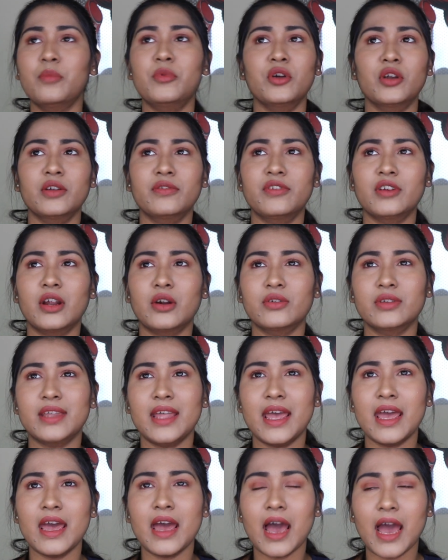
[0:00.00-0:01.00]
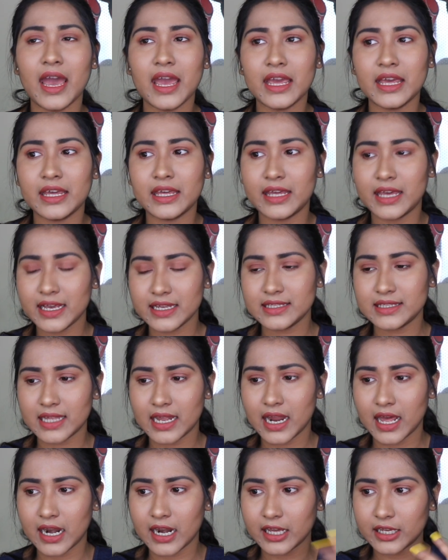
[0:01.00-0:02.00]
beautiful out there. I guess
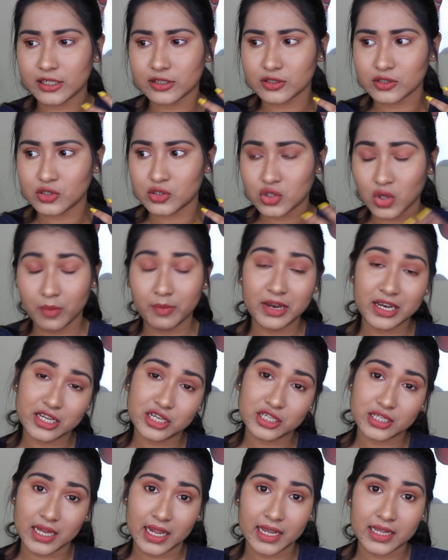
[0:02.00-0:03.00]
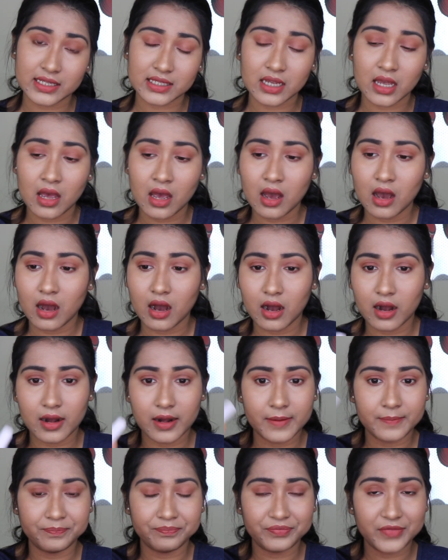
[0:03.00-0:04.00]
there are like so many shades
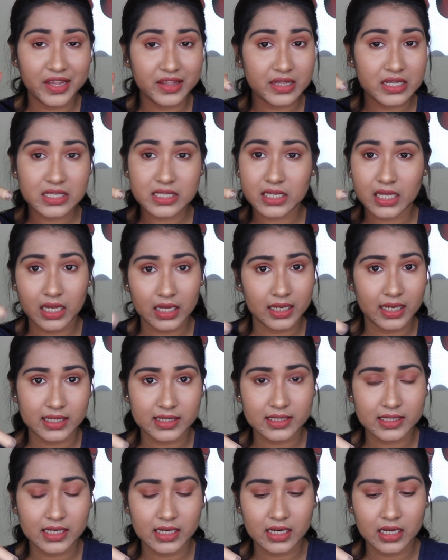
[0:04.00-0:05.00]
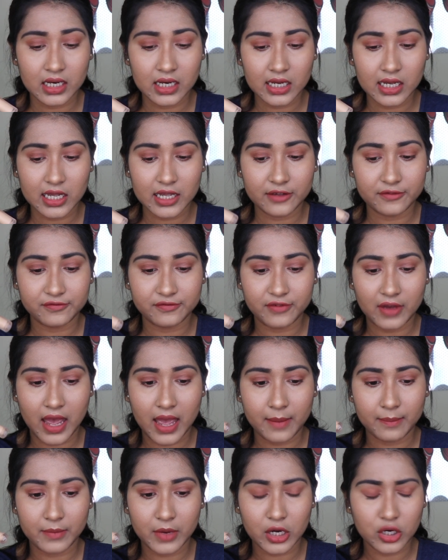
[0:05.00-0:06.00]
in this concealer. If
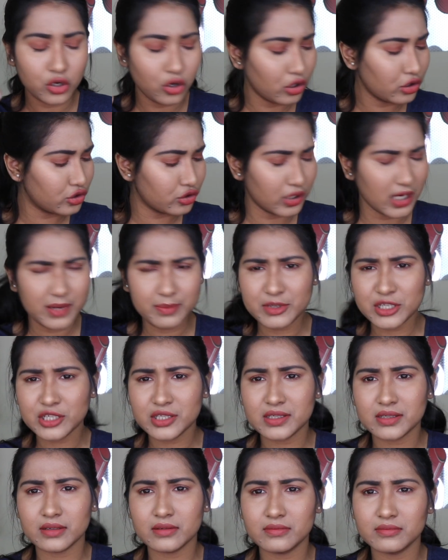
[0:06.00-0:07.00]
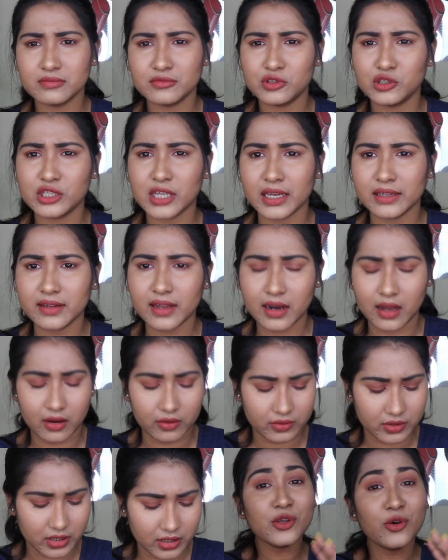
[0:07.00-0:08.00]
I'm not sure, let me just check that
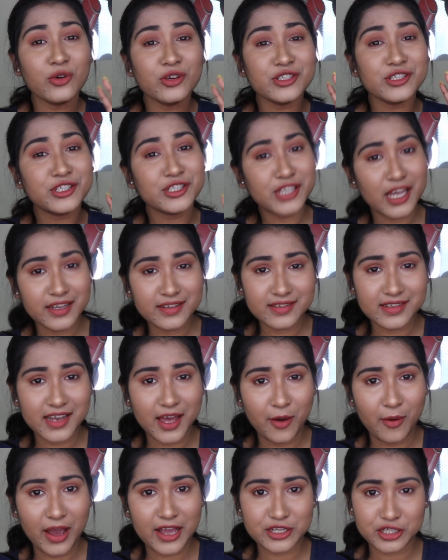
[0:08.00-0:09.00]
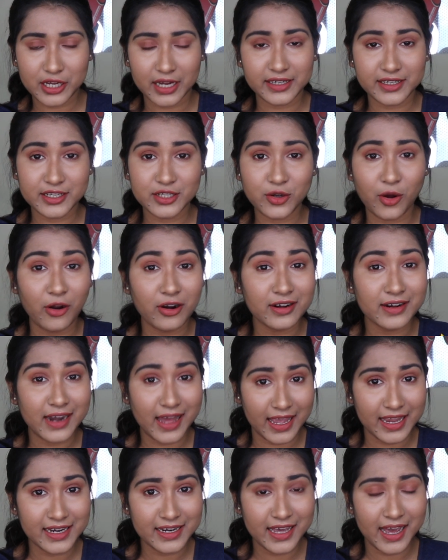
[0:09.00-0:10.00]
out. So just now I checked it
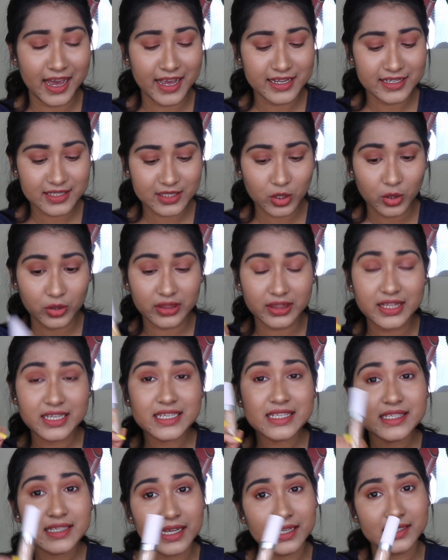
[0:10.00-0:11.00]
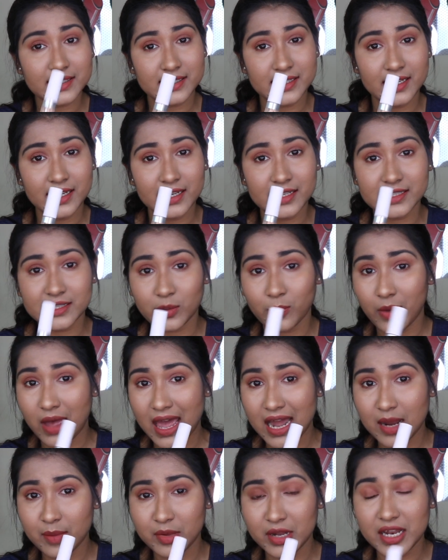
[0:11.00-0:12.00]
online guys. So this concealer is
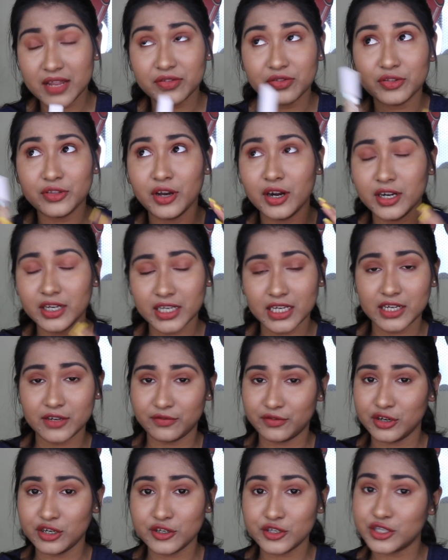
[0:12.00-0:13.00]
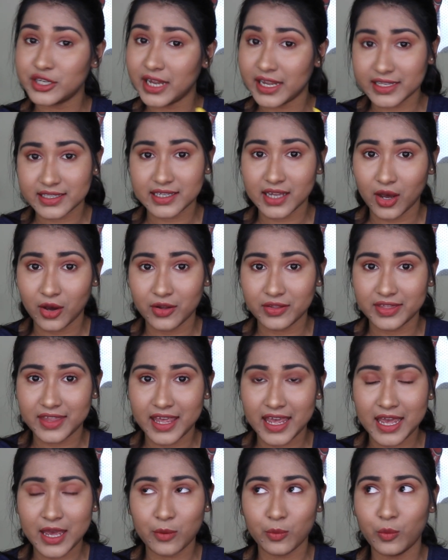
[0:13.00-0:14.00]
available in 30 different shades out
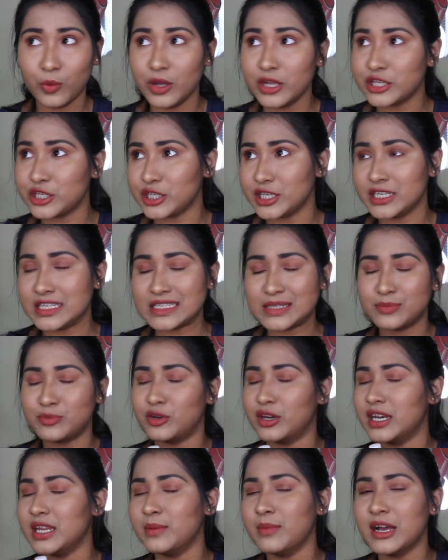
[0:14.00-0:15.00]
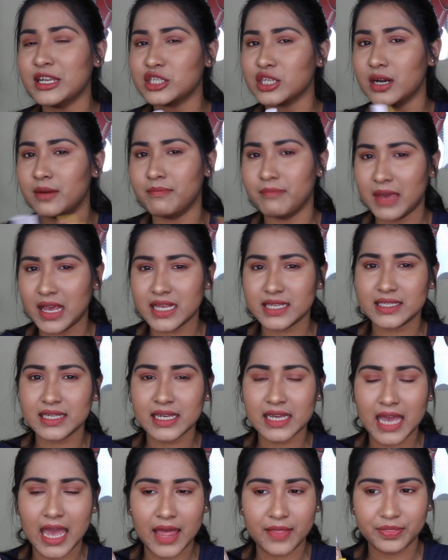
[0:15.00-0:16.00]
there, which is pretty much
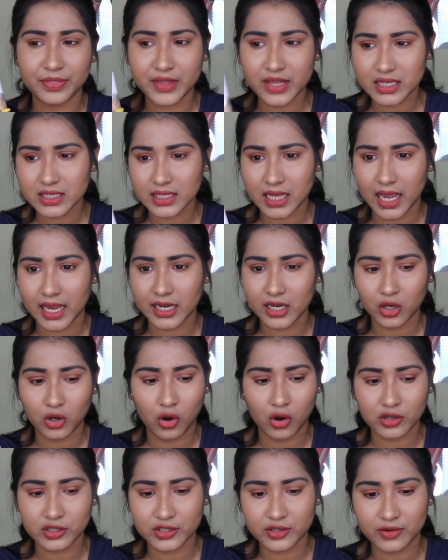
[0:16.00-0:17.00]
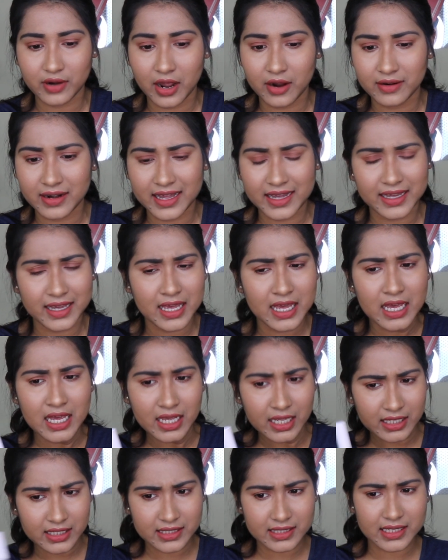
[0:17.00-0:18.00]
amazing. And this kind of costs around like
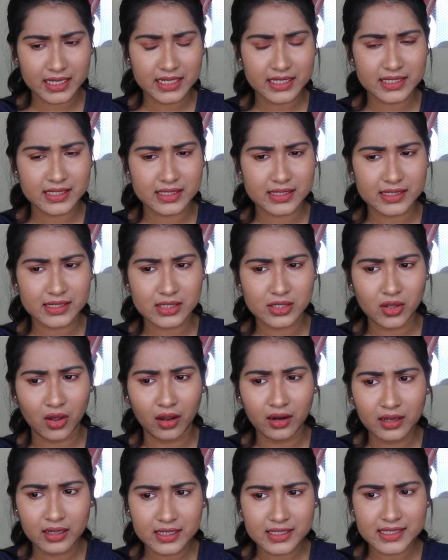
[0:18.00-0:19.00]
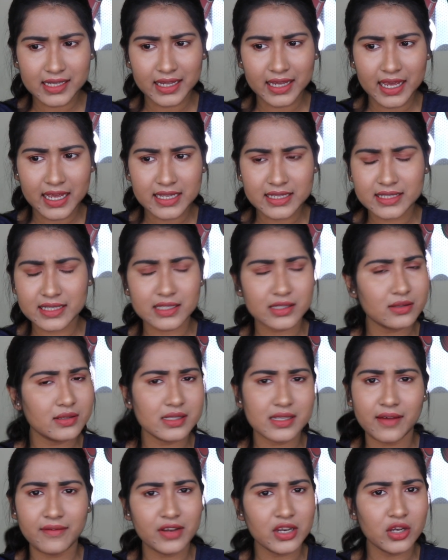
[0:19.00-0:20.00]
$6 I guess, $6 to
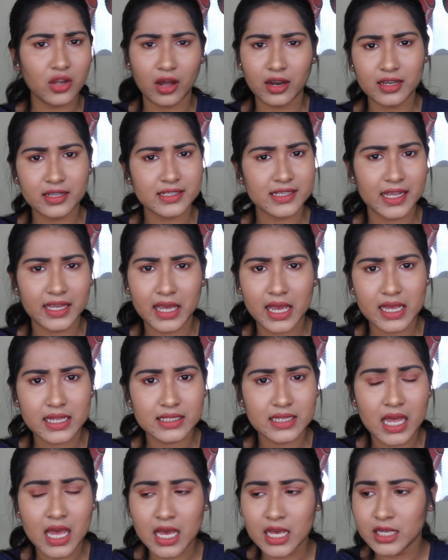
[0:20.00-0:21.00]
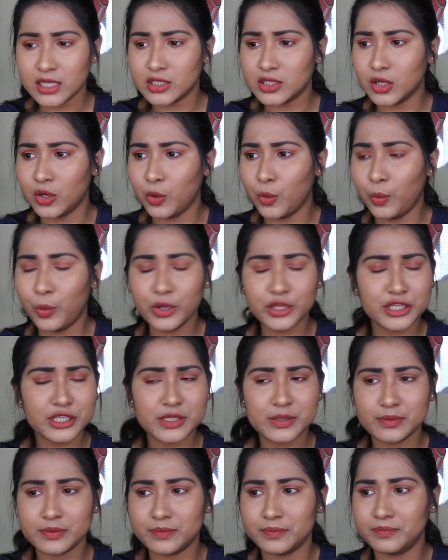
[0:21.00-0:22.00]
$7 I guess. So which
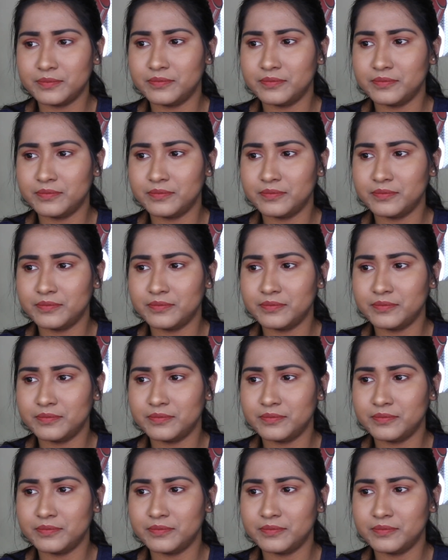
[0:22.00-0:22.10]
is